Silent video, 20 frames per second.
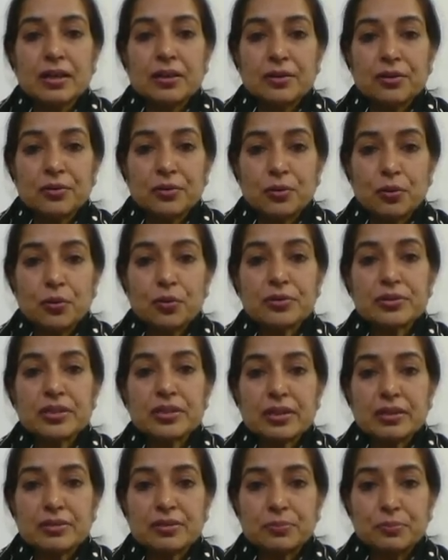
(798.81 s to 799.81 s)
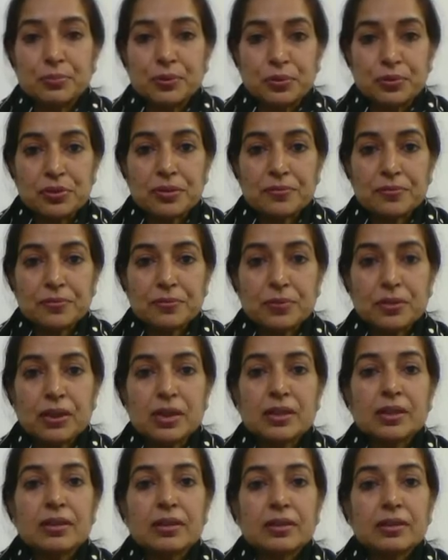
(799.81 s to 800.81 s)
Rose is beautiful,
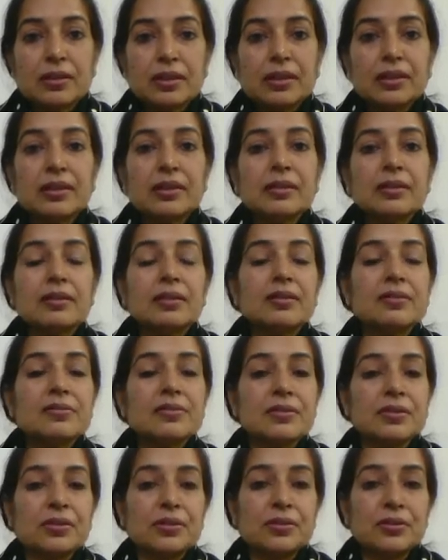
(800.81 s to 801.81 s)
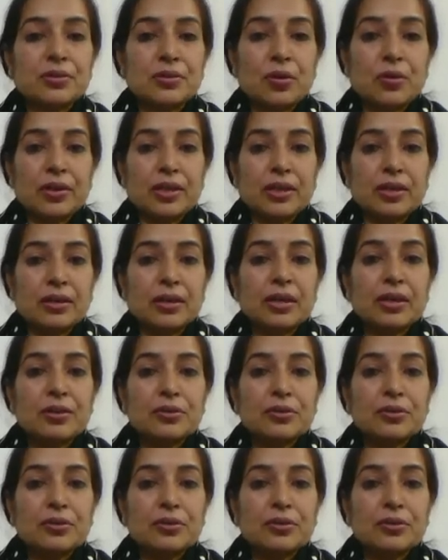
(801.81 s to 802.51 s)
lily is royal.